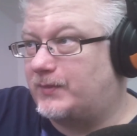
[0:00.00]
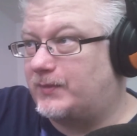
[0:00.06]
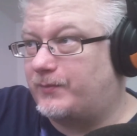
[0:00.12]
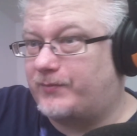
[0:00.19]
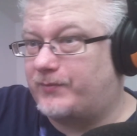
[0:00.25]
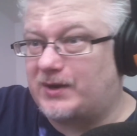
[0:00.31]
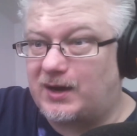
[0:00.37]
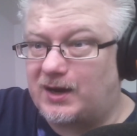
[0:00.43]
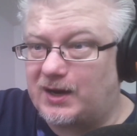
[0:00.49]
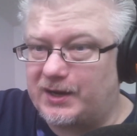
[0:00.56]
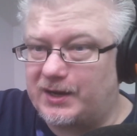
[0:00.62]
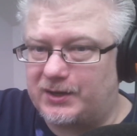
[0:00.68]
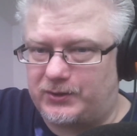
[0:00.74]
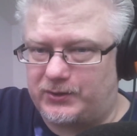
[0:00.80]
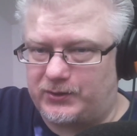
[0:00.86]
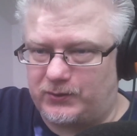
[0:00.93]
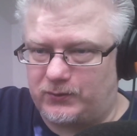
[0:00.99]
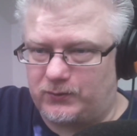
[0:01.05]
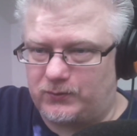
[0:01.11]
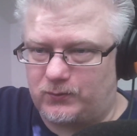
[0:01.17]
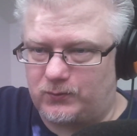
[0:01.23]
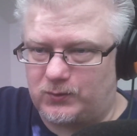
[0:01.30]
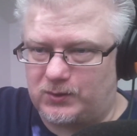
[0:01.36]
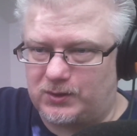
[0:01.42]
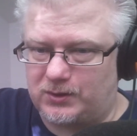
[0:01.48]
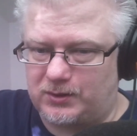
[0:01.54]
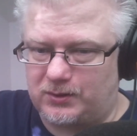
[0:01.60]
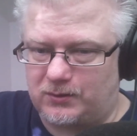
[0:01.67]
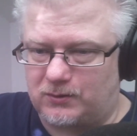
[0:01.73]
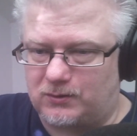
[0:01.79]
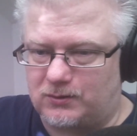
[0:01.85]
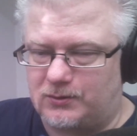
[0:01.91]
behind you when
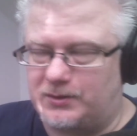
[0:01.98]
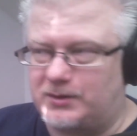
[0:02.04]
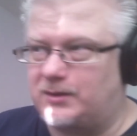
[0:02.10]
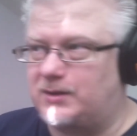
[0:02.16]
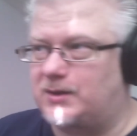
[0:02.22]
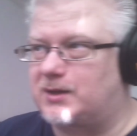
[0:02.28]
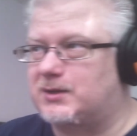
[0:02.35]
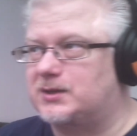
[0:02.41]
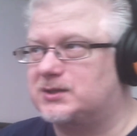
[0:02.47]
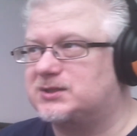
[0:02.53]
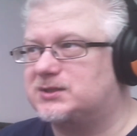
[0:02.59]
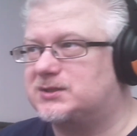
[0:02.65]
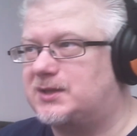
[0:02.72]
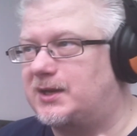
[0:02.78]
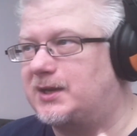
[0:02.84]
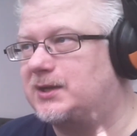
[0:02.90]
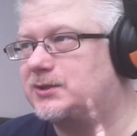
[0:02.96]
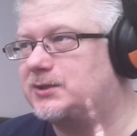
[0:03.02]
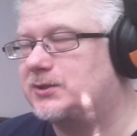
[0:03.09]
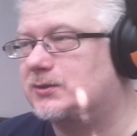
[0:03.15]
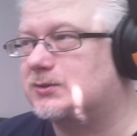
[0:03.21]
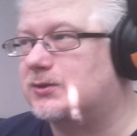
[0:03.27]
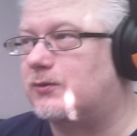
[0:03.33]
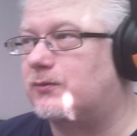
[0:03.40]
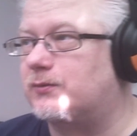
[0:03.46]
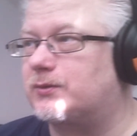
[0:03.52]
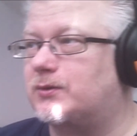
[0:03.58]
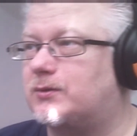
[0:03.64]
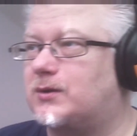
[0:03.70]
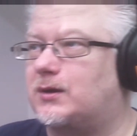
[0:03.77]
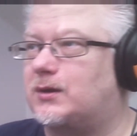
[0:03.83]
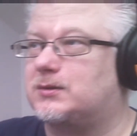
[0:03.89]
you are at a stage or so. You
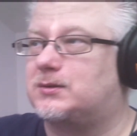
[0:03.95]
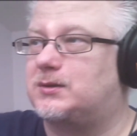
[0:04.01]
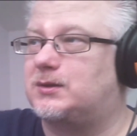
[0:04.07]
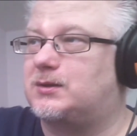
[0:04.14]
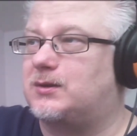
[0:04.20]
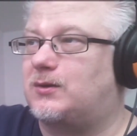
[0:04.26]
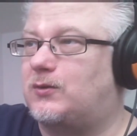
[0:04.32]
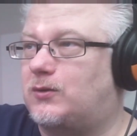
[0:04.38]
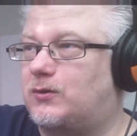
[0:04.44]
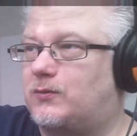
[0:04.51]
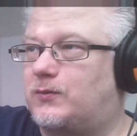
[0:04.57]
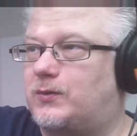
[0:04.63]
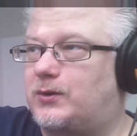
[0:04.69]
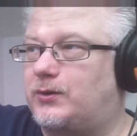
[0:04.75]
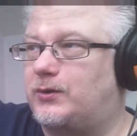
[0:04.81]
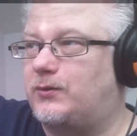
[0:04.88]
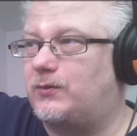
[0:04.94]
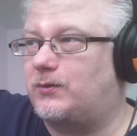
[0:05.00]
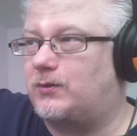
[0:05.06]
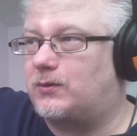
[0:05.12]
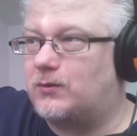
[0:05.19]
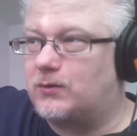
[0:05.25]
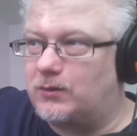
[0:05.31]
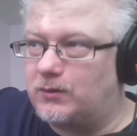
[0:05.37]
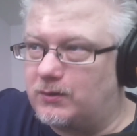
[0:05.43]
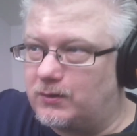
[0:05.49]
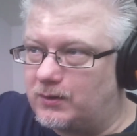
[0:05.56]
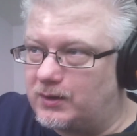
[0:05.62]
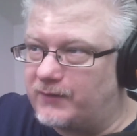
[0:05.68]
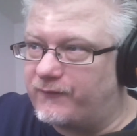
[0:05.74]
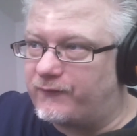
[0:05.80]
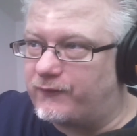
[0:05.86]
got it over you or
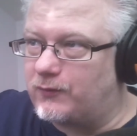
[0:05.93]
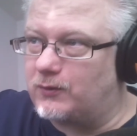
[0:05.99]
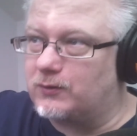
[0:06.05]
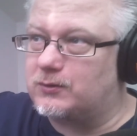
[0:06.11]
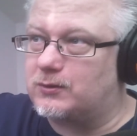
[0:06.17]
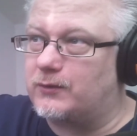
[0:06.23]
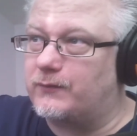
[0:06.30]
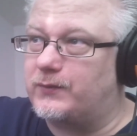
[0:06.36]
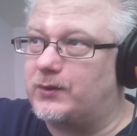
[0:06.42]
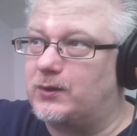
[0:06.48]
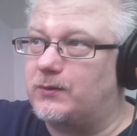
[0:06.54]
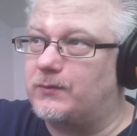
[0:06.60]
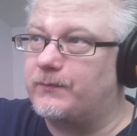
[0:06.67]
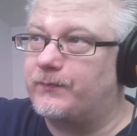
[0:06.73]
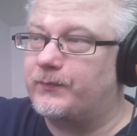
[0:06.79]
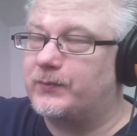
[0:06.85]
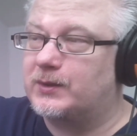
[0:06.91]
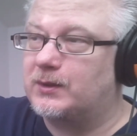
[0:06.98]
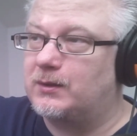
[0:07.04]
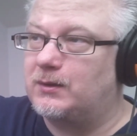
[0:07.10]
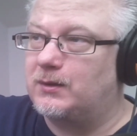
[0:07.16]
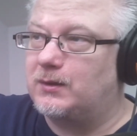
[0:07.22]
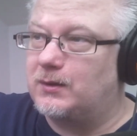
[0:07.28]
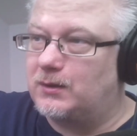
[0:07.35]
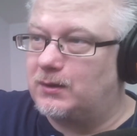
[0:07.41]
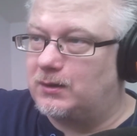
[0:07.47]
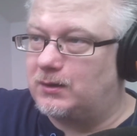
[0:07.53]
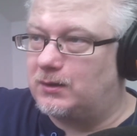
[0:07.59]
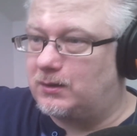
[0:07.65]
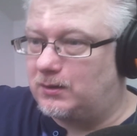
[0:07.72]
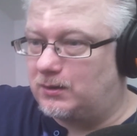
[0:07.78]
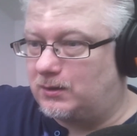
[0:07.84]
in front of you.
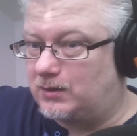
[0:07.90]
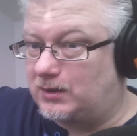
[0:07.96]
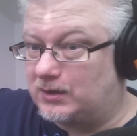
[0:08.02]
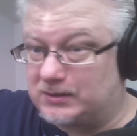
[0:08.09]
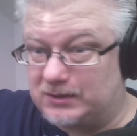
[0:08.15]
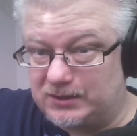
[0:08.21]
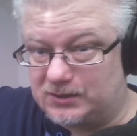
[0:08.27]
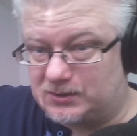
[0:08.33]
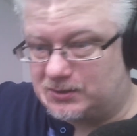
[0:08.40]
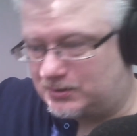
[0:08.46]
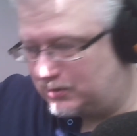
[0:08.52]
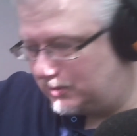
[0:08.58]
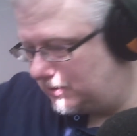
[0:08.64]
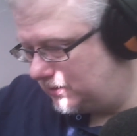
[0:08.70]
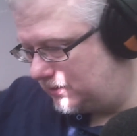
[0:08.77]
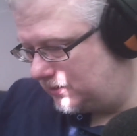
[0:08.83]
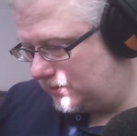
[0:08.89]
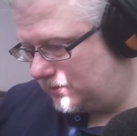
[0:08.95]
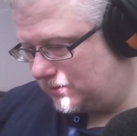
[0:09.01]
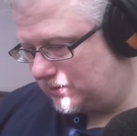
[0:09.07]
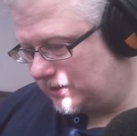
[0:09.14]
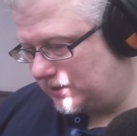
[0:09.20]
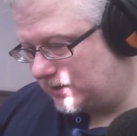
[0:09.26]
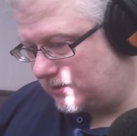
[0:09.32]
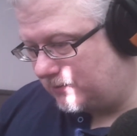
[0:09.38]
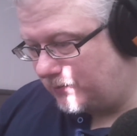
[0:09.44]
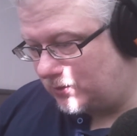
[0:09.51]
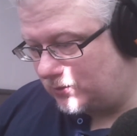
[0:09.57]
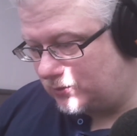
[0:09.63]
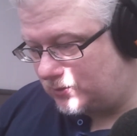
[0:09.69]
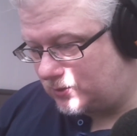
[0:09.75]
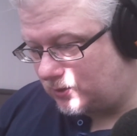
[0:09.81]
At least that's the
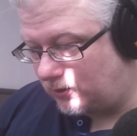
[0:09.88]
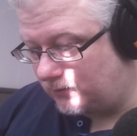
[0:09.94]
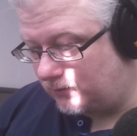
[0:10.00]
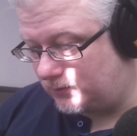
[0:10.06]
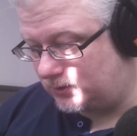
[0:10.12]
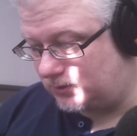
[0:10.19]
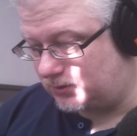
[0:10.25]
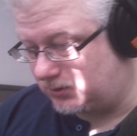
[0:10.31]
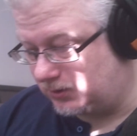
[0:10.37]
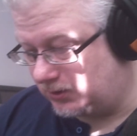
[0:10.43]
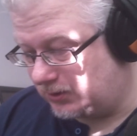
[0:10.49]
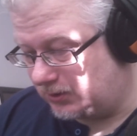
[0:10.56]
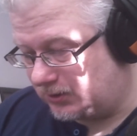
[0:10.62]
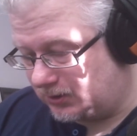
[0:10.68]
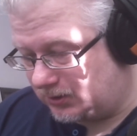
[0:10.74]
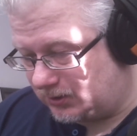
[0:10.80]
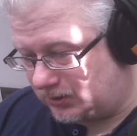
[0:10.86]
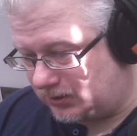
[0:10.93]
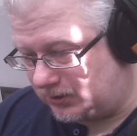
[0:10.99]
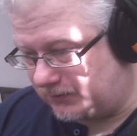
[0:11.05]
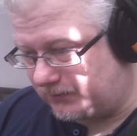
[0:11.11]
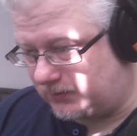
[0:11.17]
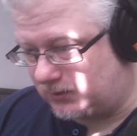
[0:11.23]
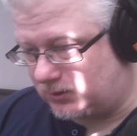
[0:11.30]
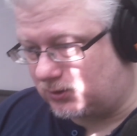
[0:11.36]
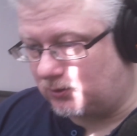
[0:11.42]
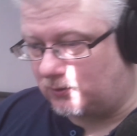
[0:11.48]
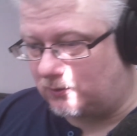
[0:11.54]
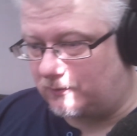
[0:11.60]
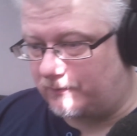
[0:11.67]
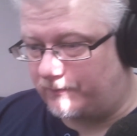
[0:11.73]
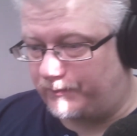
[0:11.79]
most common.
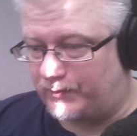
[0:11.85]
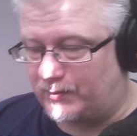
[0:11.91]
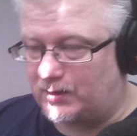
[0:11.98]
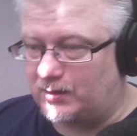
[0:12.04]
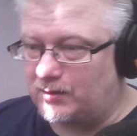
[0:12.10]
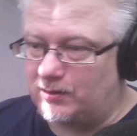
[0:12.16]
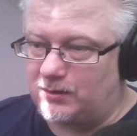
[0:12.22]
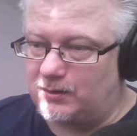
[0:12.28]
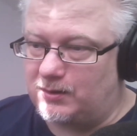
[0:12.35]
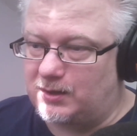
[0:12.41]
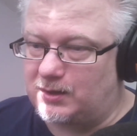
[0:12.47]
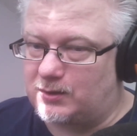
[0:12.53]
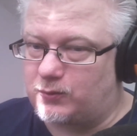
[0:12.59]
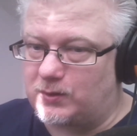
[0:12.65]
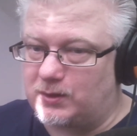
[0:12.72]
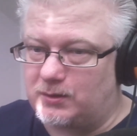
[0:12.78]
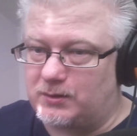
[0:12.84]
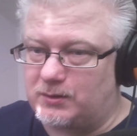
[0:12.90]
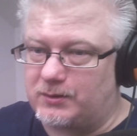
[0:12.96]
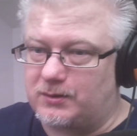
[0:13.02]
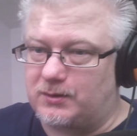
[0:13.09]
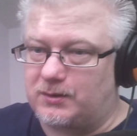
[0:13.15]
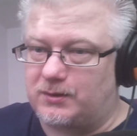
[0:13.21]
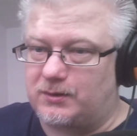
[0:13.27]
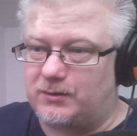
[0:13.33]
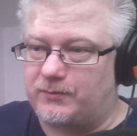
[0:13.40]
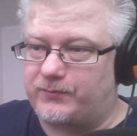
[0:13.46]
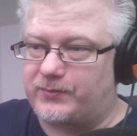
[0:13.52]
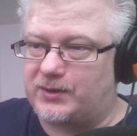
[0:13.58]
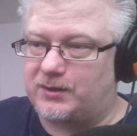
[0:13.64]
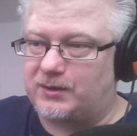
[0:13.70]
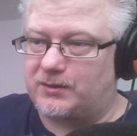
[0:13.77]
So it will
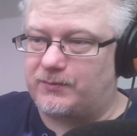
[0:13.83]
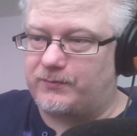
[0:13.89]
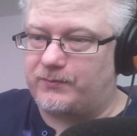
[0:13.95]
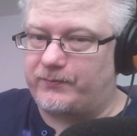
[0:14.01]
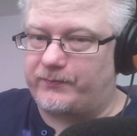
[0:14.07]
be.